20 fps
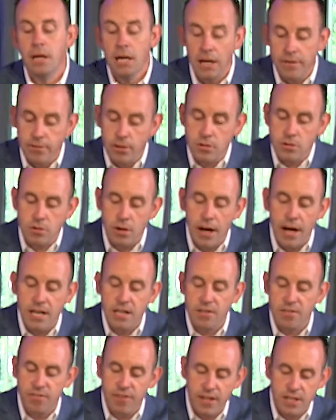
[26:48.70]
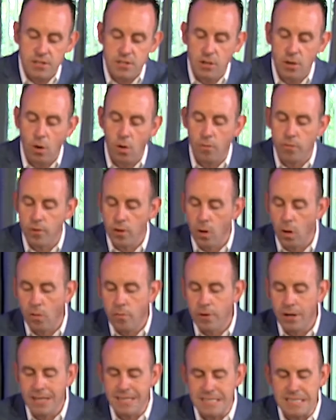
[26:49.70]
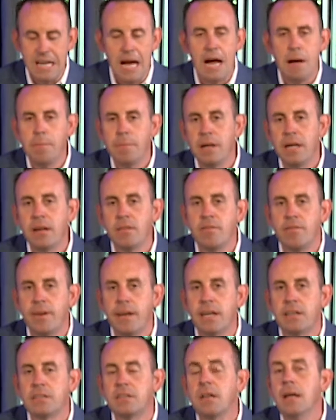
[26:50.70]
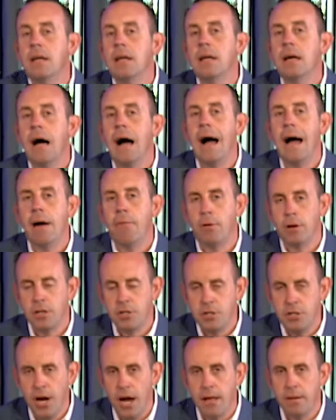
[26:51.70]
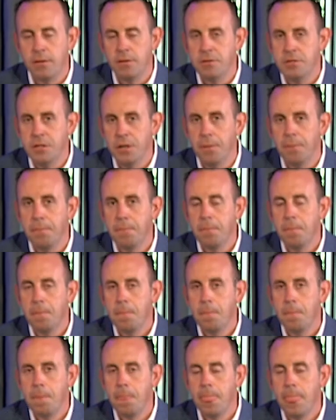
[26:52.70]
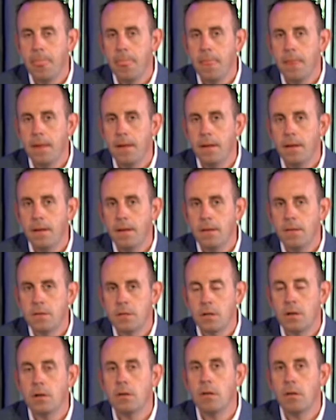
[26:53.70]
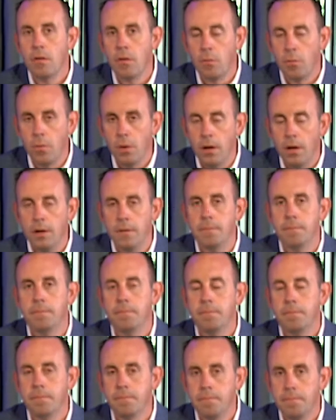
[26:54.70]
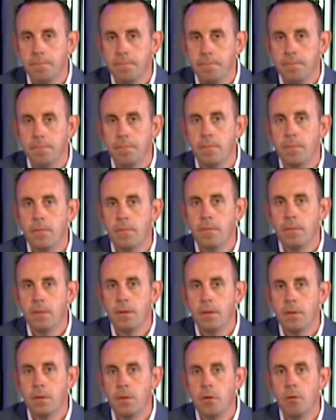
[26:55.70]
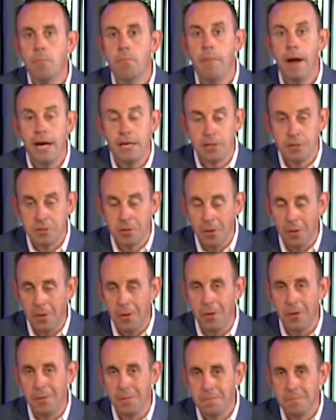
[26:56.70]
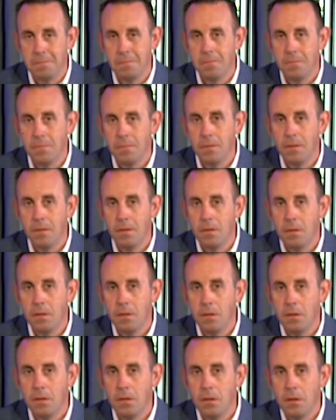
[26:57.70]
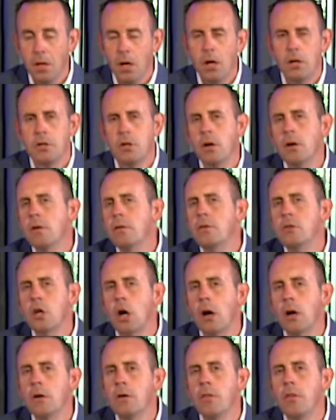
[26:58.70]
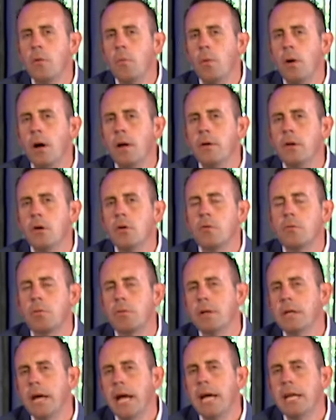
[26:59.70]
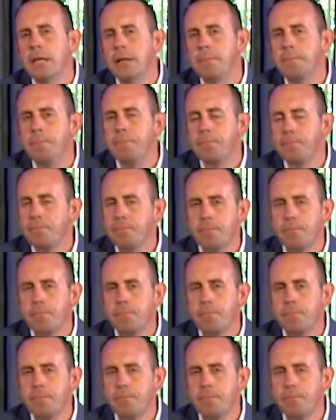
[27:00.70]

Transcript: If you're trying to fix it over and over and it's not being fixed, I want to challenge you. Turn to the one who made us whole. Turn to the one who created